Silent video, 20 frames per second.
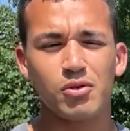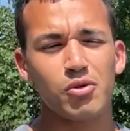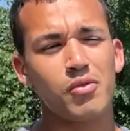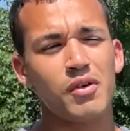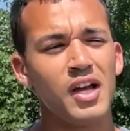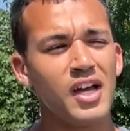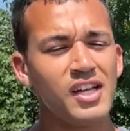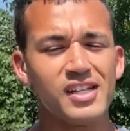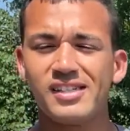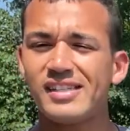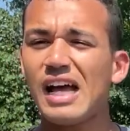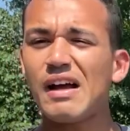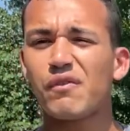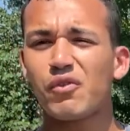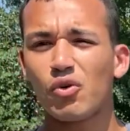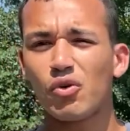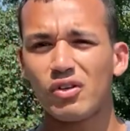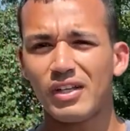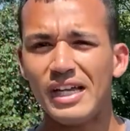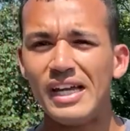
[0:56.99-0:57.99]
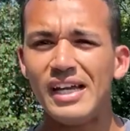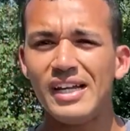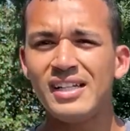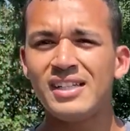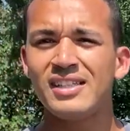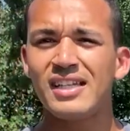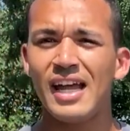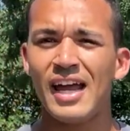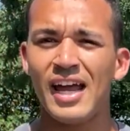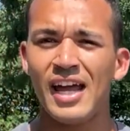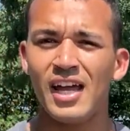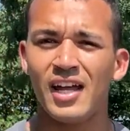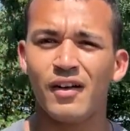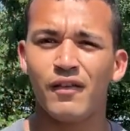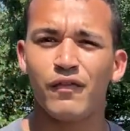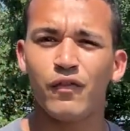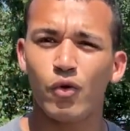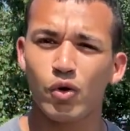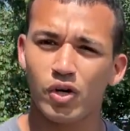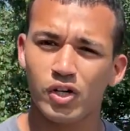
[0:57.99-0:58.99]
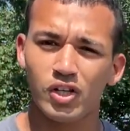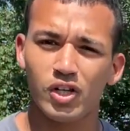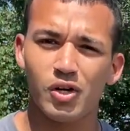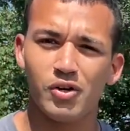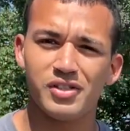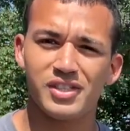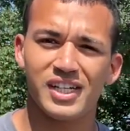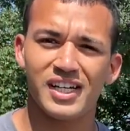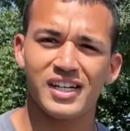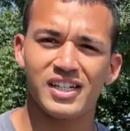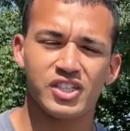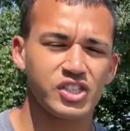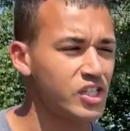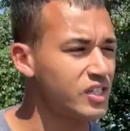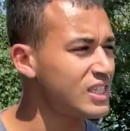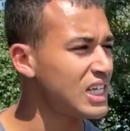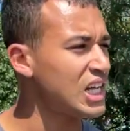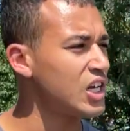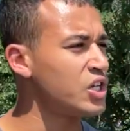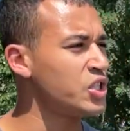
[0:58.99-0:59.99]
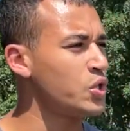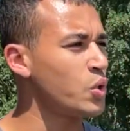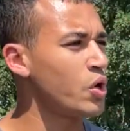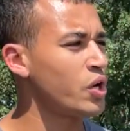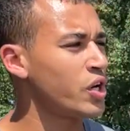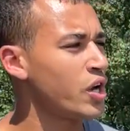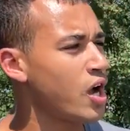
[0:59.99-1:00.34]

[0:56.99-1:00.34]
or several leads and four closings just out of door